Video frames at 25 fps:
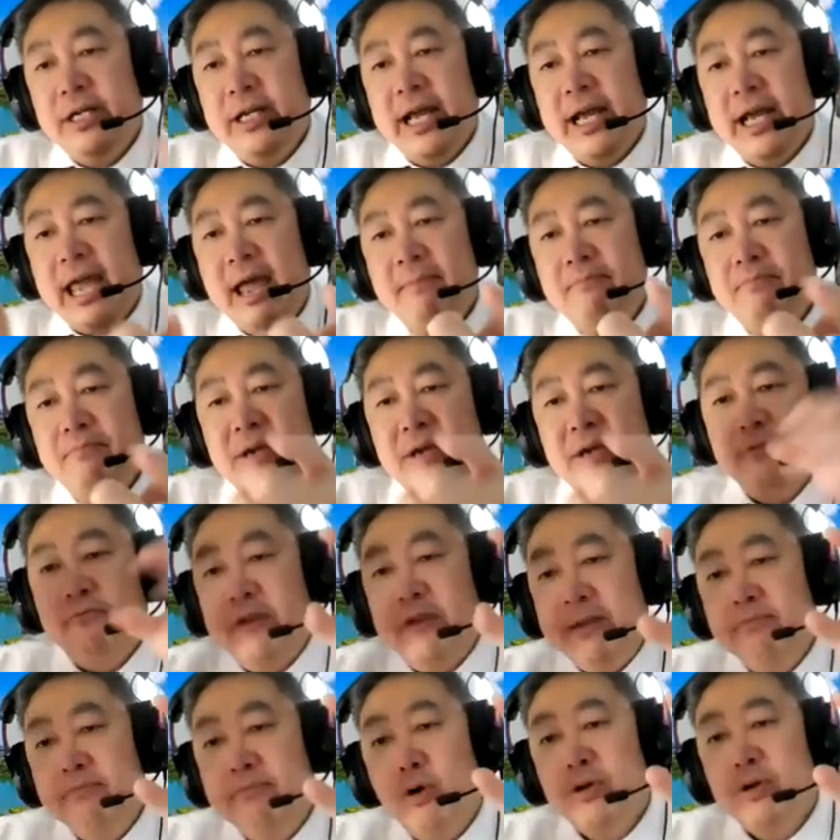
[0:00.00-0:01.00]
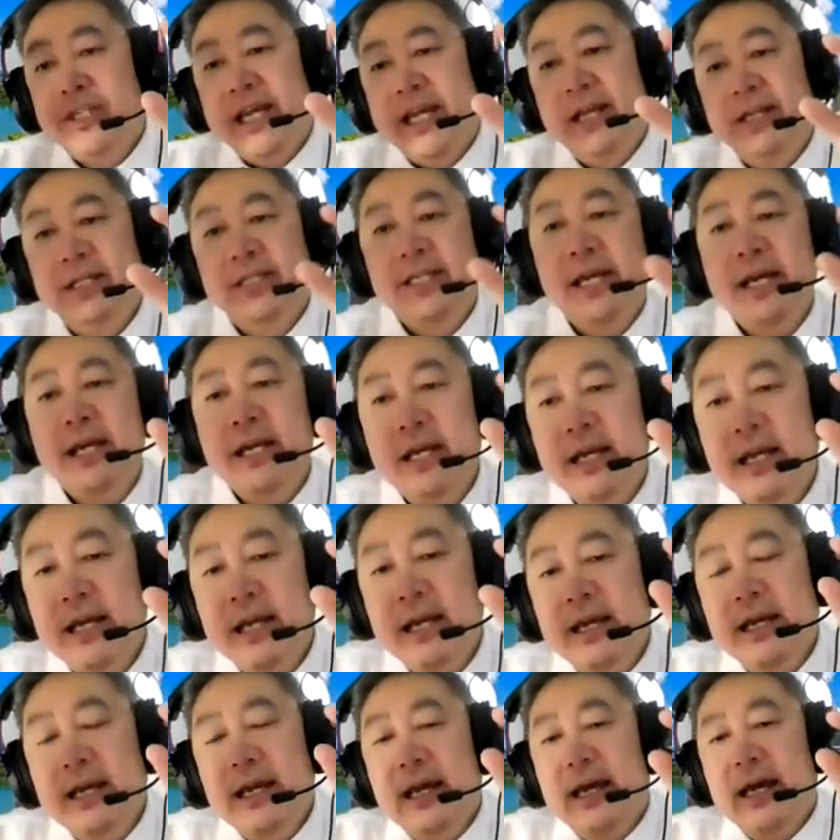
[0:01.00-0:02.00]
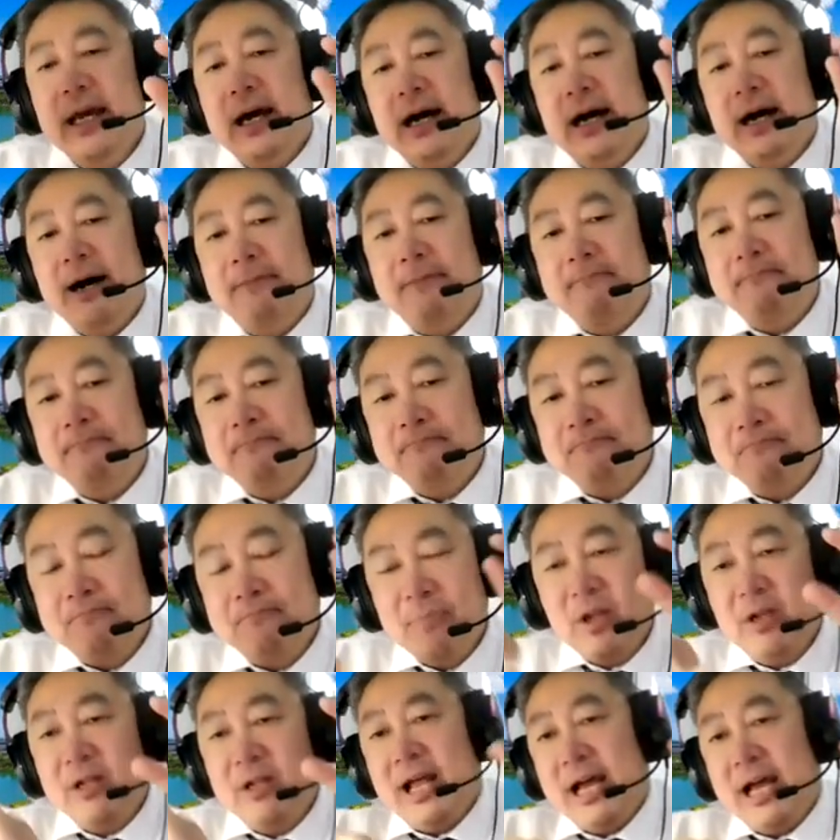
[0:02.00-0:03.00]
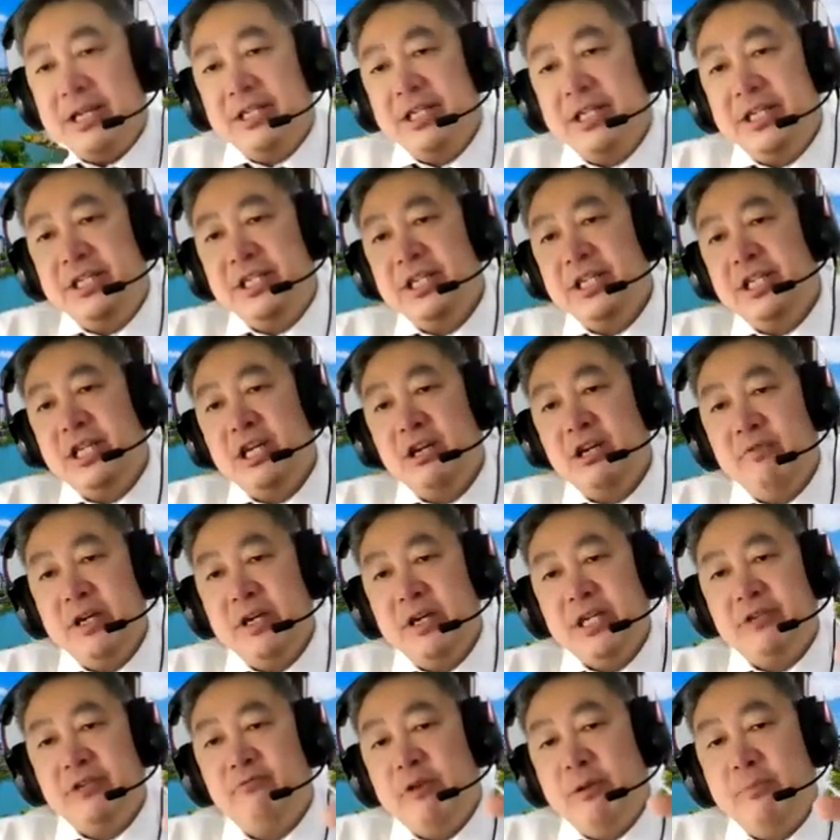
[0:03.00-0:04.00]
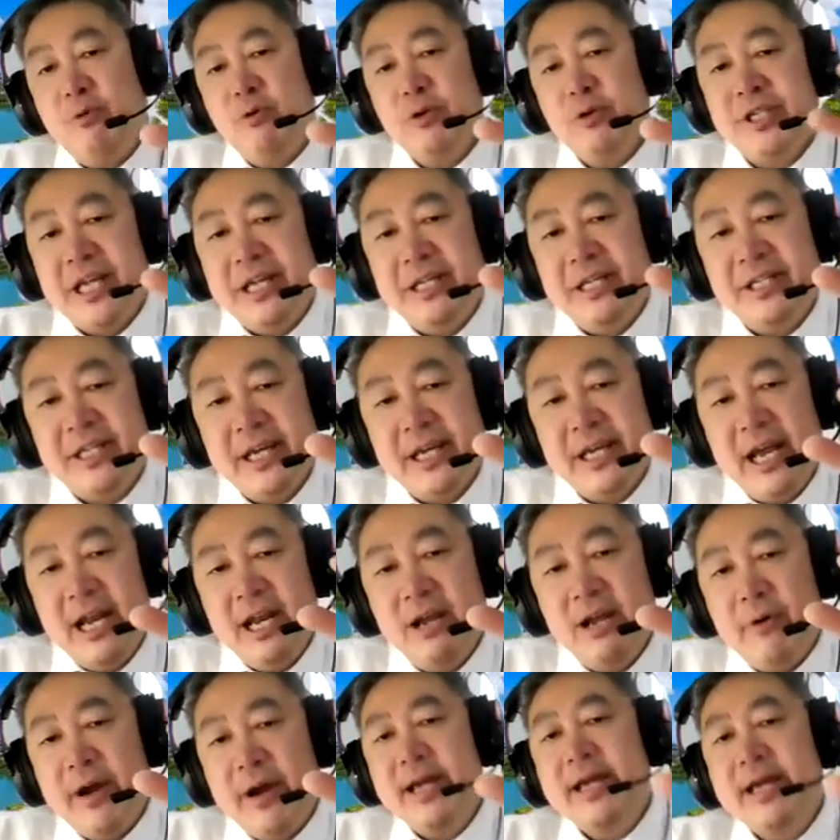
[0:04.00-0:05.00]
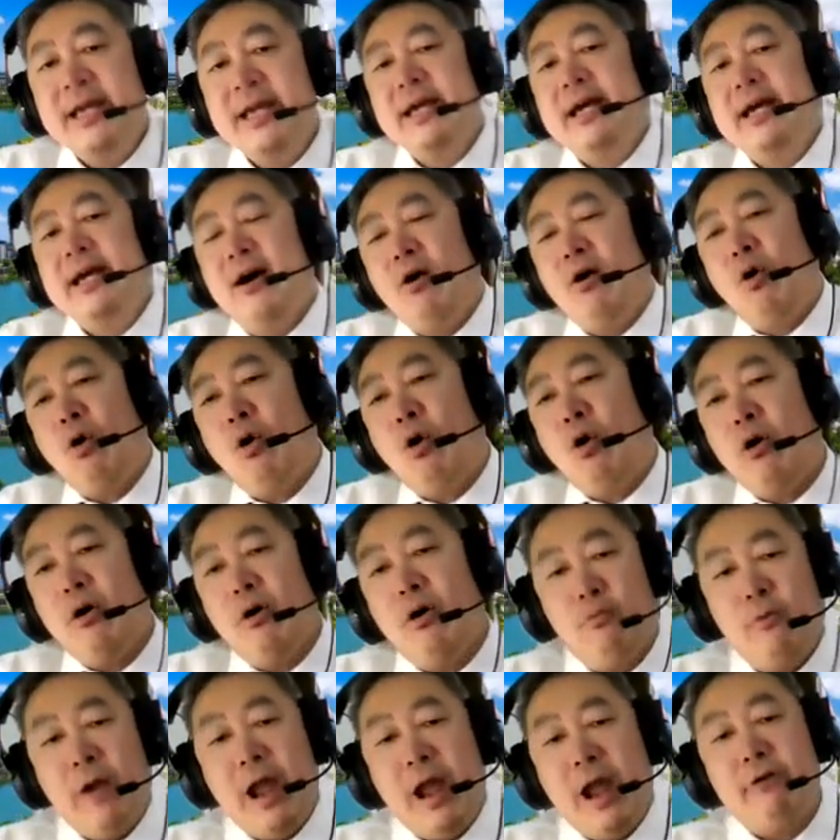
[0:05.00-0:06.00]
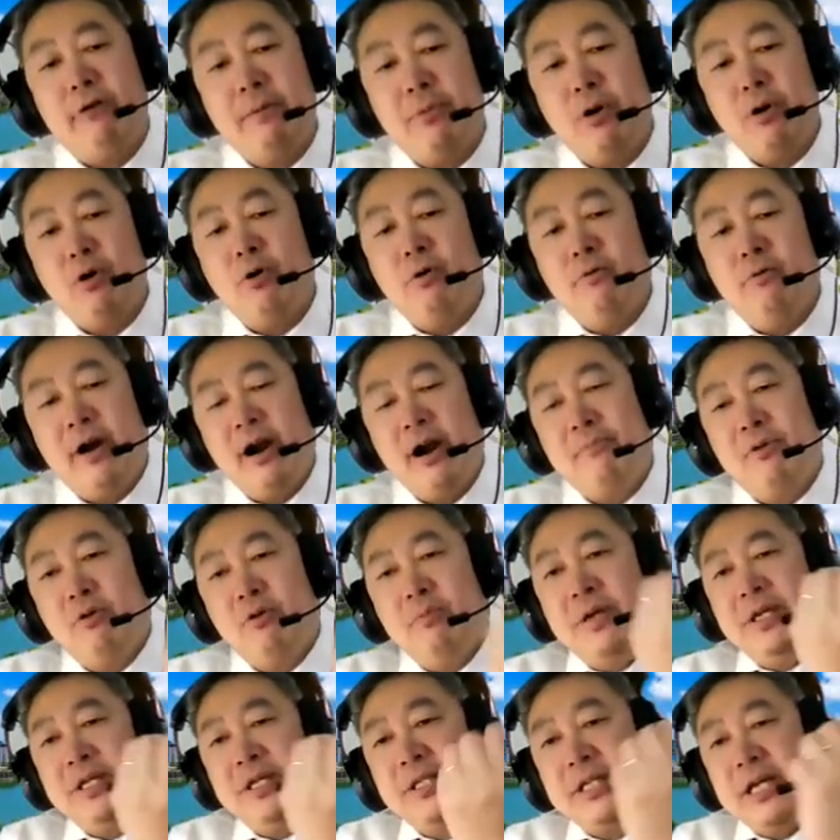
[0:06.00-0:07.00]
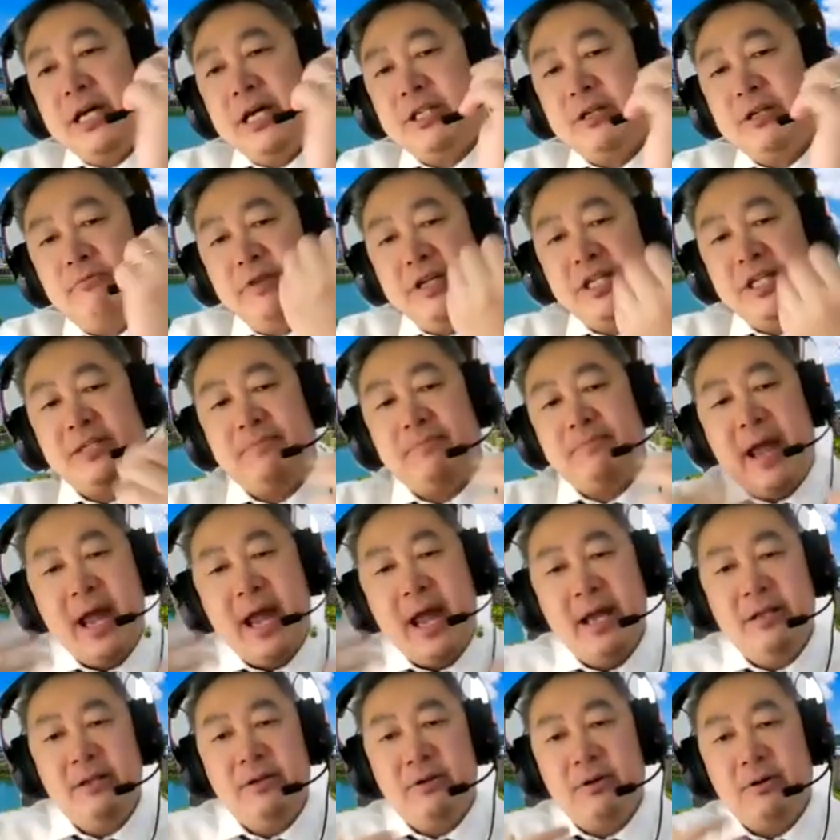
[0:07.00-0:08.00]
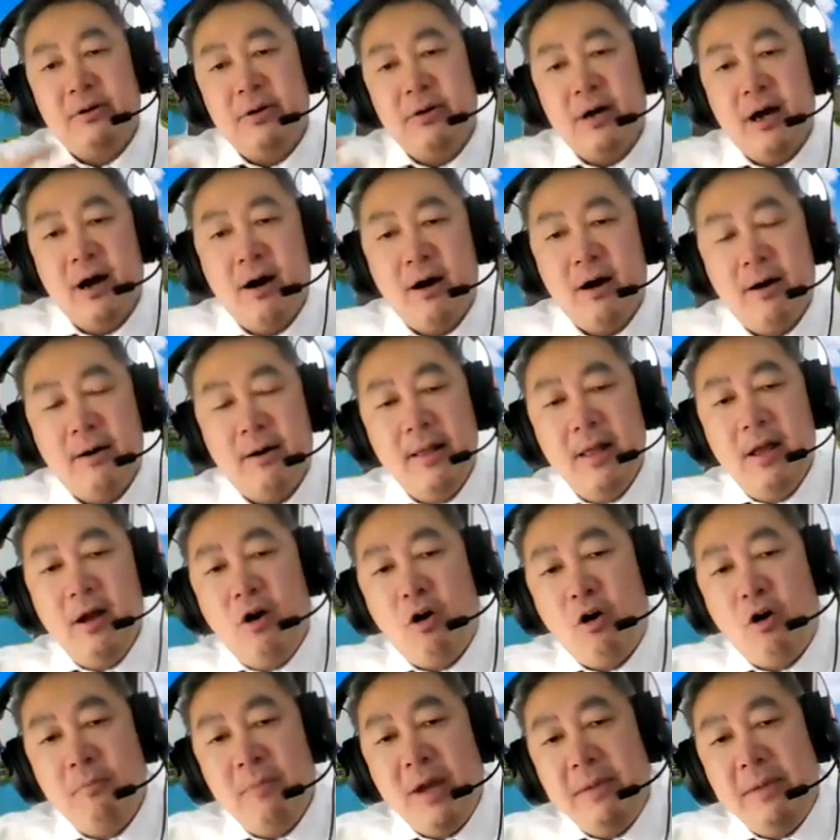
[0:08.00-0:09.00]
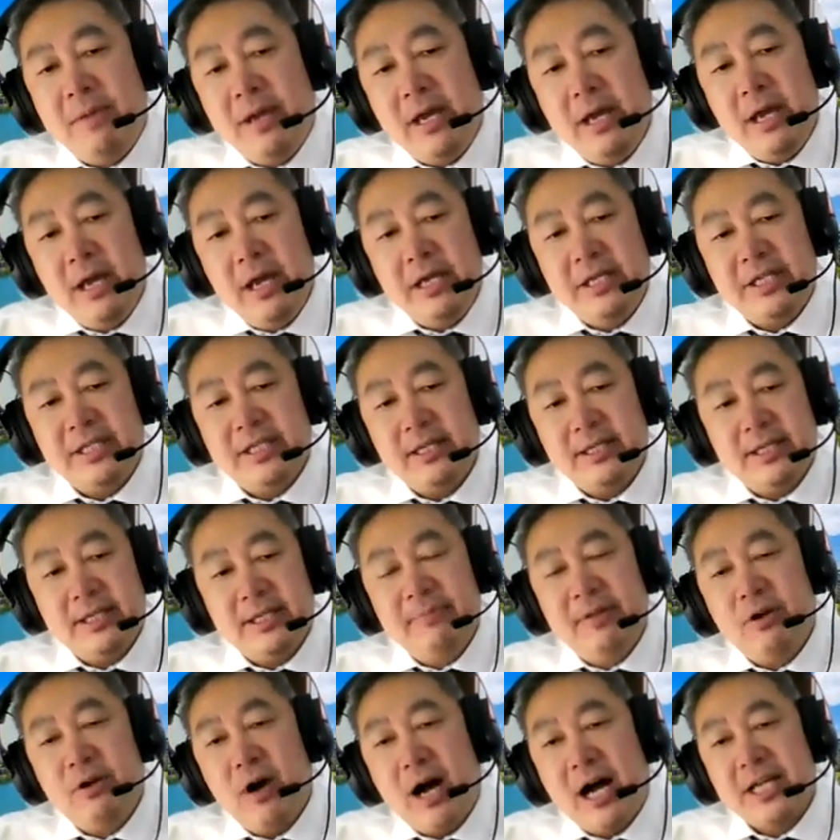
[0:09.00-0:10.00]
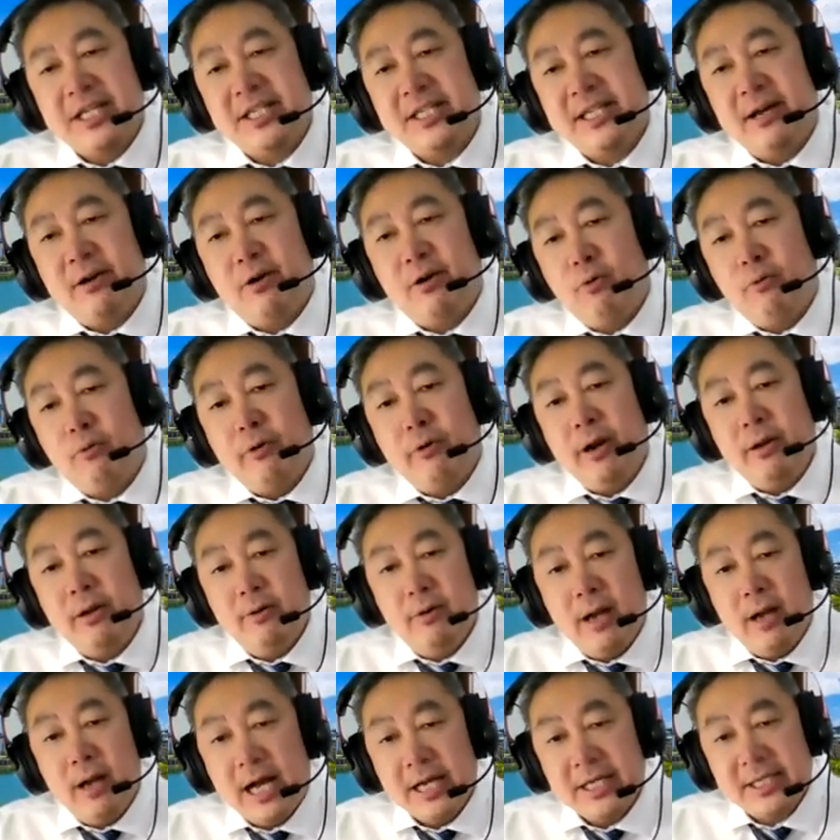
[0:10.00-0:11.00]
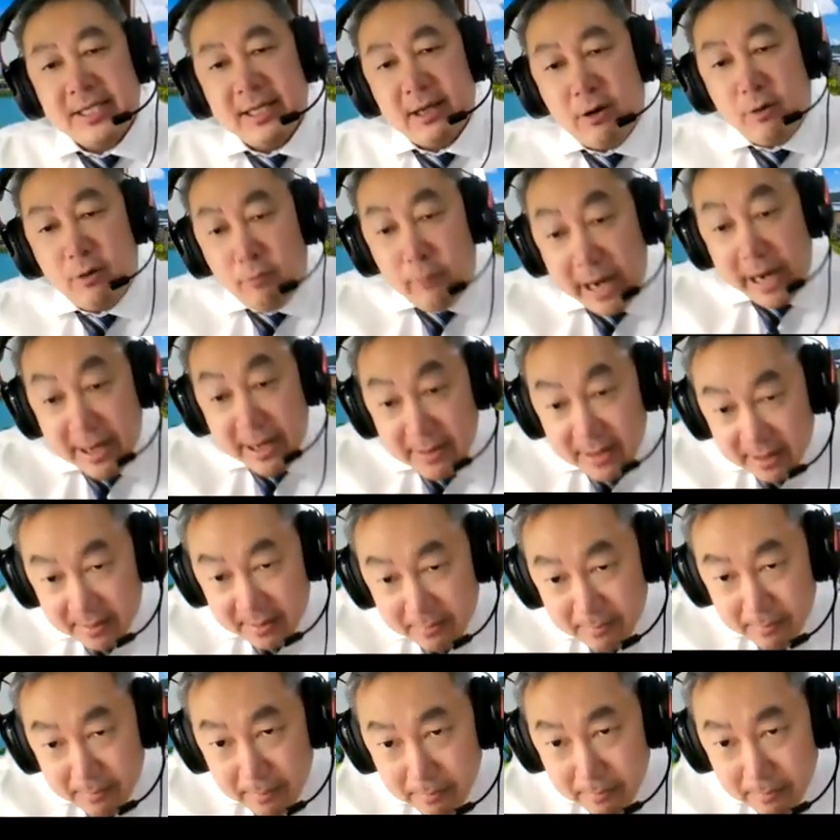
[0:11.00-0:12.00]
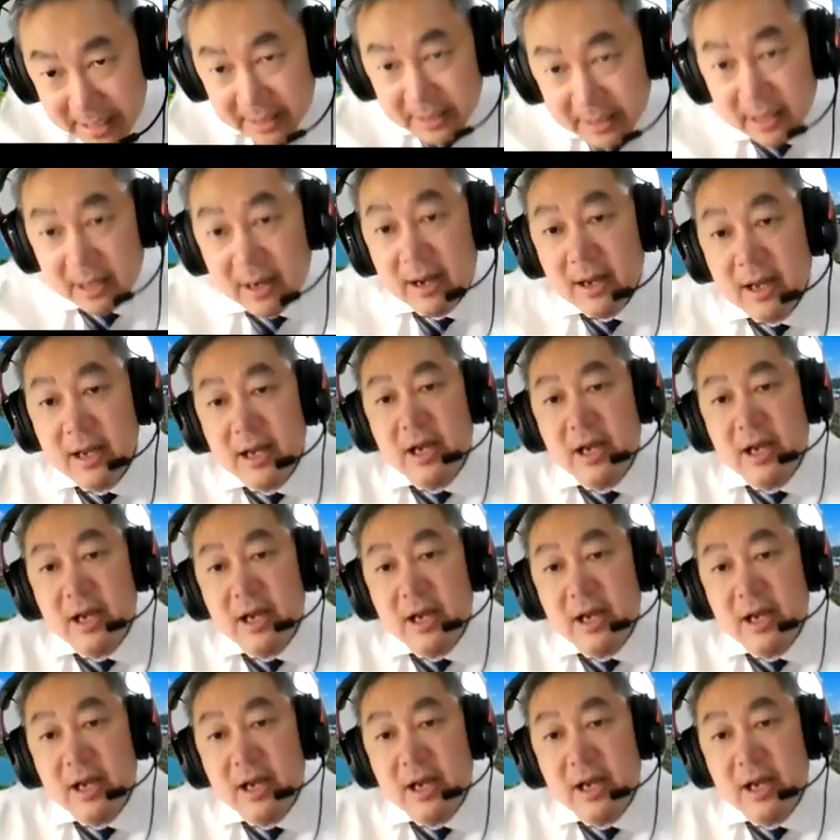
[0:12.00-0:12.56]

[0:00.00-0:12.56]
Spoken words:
There can be remote sensing, like CCTV is remote sensing anyway, or wearable. Wearable means as a wristband, or maybe it's something called accelerated meter.